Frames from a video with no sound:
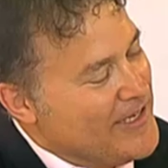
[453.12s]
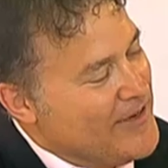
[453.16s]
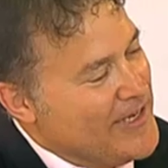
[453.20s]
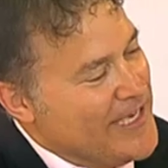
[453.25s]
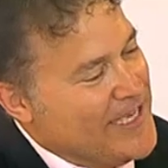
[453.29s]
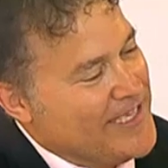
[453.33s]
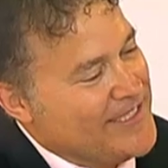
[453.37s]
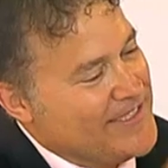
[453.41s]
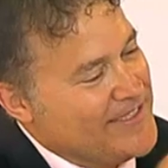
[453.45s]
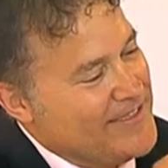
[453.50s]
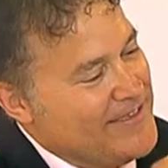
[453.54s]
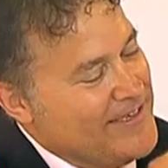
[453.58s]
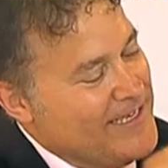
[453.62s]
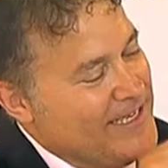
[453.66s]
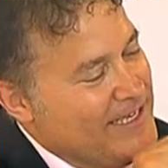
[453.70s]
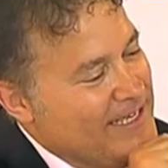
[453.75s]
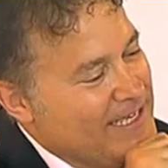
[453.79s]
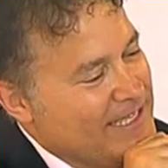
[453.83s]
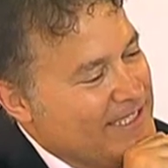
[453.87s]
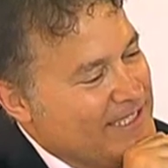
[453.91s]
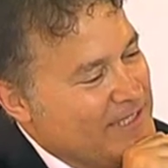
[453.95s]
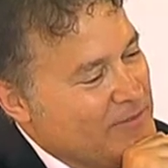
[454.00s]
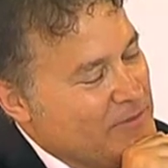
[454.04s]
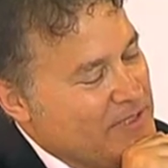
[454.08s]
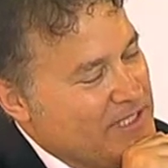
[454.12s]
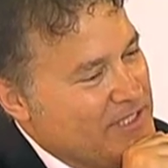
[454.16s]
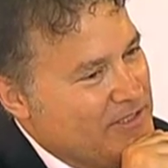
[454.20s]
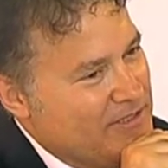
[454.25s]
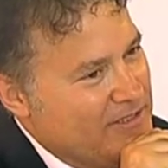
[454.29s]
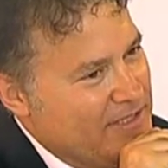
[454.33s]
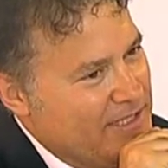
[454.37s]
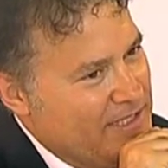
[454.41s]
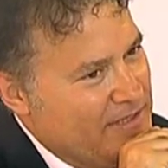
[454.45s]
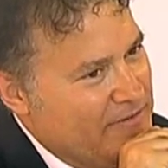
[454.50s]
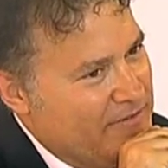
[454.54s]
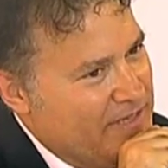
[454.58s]
okay, so let's switch
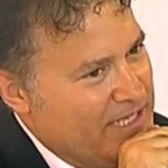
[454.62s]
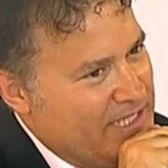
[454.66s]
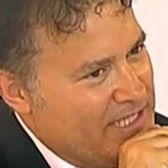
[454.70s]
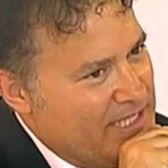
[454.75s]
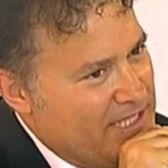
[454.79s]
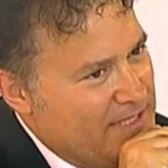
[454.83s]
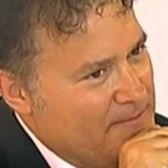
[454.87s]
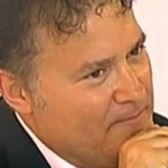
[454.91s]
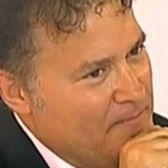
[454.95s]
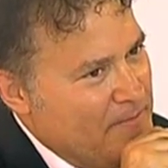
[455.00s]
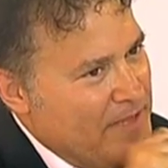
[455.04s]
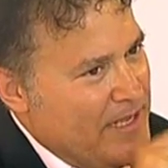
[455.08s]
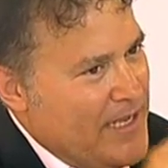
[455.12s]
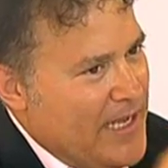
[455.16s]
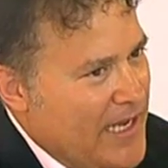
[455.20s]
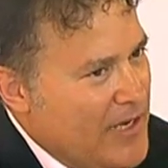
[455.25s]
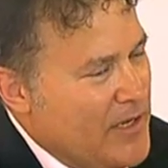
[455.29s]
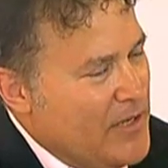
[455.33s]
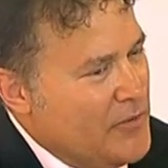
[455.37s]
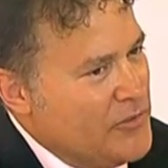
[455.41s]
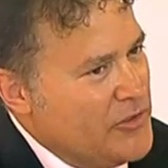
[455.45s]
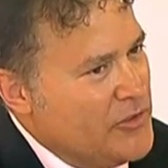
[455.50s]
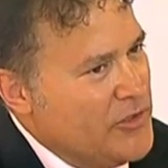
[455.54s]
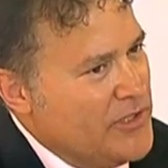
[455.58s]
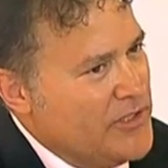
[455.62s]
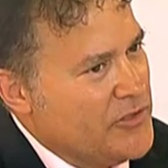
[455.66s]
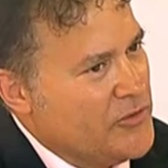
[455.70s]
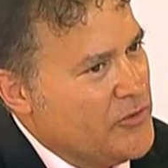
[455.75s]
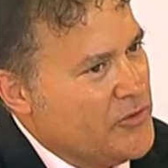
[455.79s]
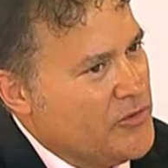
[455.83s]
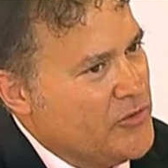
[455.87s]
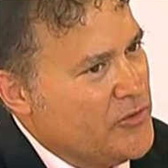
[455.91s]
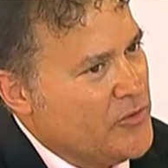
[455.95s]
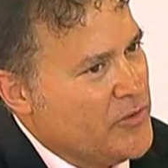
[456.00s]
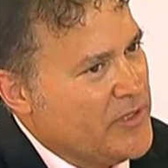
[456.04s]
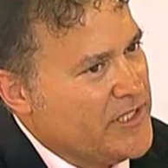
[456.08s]
to innovation. I want to ask you
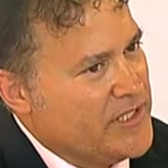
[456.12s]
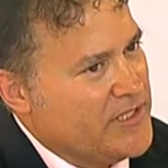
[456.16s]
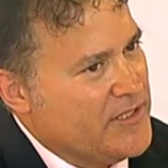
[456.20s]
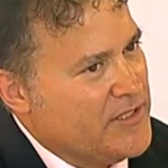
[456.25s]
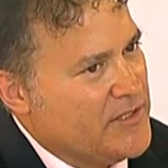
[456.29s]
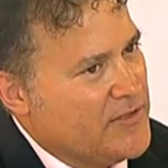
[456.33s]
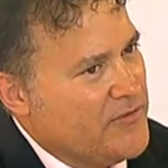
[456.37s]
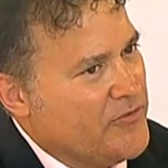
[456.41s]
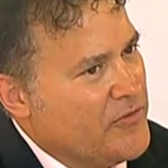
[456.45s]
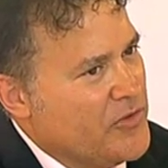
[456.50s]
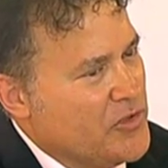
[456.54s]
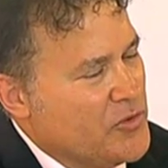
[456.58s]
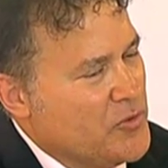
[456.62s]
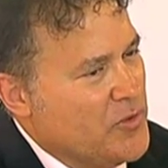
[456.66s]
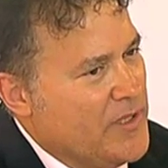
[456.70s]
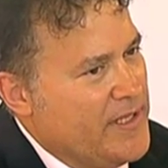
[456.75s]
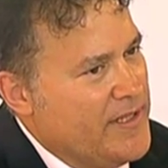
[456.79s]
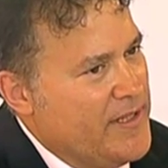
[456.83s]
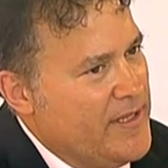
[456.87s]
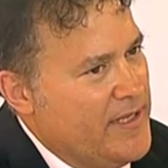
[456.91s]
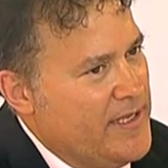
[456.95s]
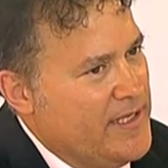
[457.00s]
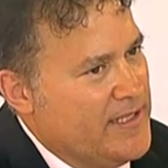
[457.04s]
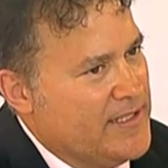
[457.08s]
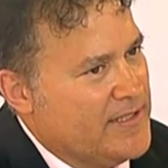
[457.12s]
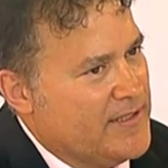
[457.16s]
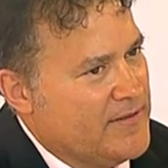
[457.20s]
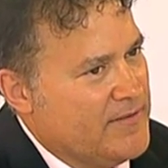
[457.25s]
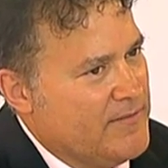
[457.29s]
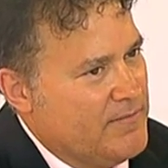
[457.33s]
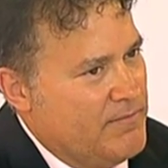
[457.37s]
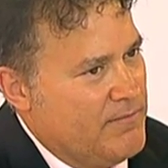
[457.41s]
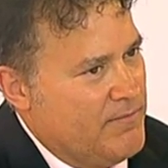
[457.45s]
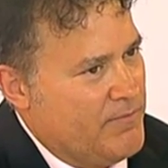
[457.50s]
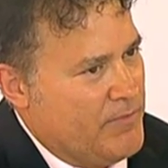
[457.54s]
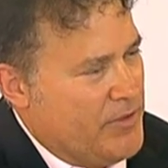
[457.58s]
2 questions. The first one is
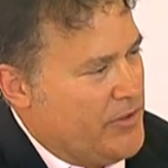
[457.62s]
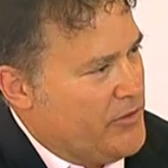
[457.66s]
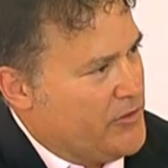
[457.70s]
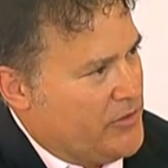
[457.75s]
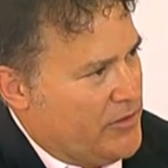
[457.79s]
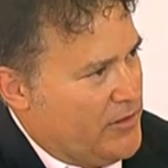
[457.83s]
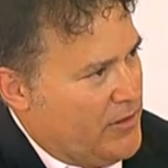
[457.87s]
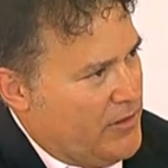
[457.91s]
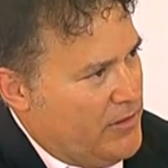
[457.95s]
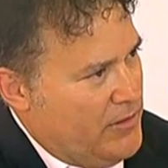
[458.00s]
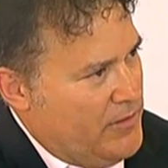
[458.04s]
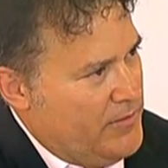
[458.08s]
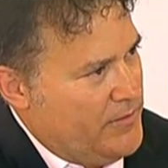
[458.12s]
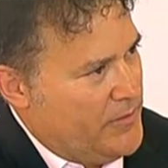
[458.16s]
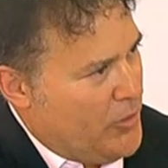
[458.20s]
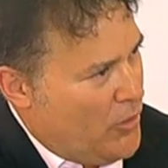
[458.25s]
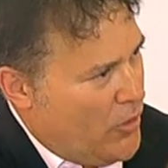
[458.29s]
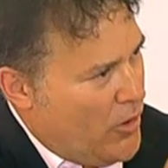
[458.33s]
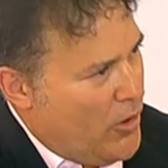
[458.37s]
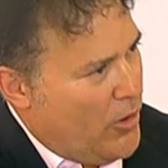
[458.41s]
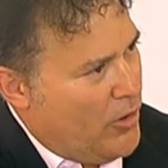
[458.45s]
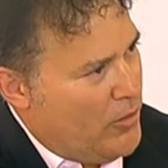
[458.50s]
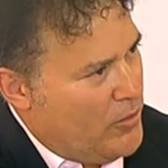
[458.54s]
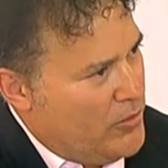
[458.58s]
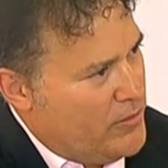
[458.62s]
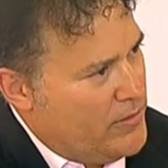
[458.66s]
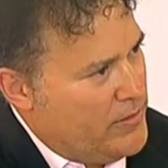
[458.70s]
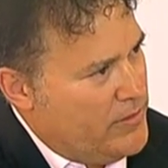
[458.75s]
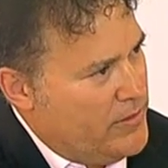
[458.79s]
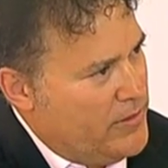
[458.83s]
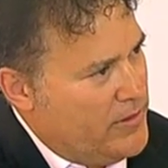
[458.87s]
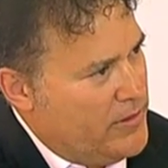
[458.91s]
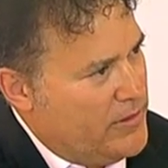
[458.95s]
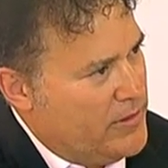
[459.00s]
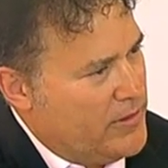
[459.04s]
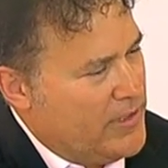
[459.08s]
personal, your
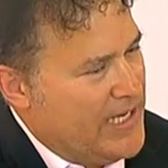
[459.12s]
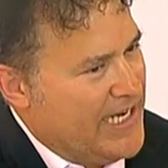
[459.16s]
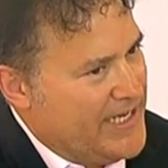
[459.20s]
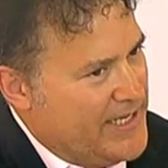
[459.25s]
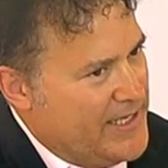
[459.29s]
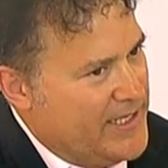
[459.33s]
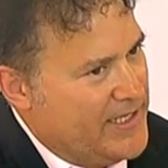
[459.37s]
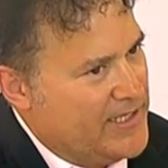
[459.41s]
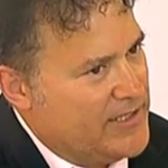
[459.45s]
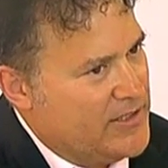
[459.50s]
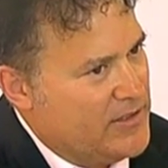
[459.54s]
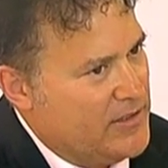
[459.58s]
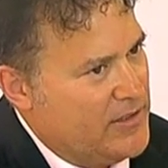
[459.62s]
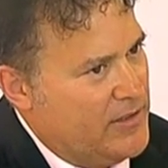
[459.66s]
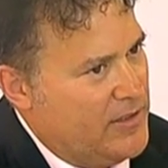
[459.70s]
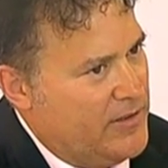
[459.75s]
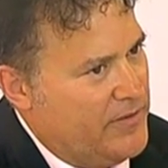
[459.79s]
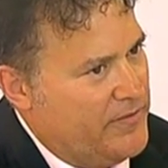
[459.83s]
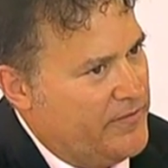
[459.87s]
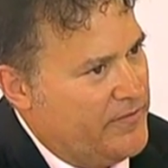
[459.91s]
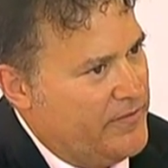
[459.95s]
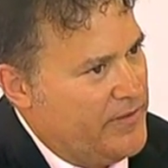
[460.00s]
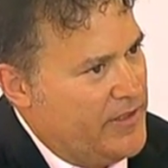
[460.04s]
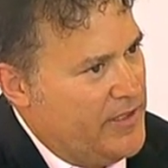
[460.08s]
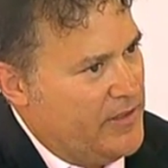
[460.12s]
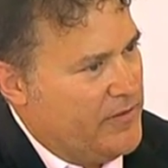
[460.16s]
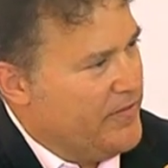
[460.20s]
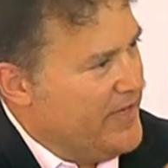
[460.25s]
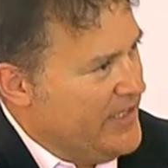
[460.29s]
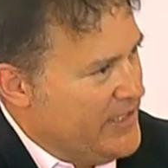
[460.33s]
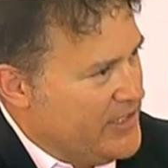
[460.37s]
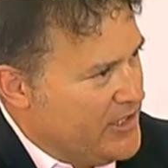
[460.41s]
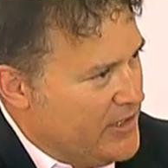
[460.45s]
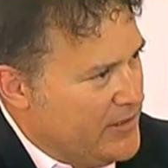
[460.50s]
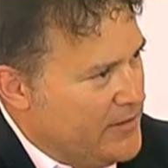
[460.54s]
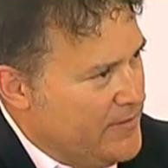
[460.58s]
own ideas of
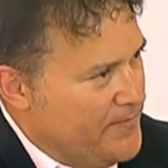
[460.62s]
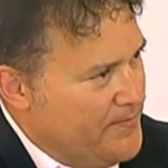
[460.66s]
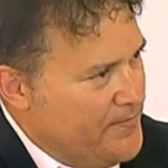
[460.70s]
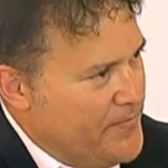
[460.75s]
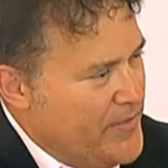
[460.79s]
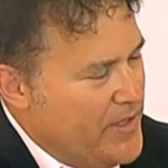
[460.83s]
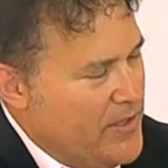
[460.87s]
innovation.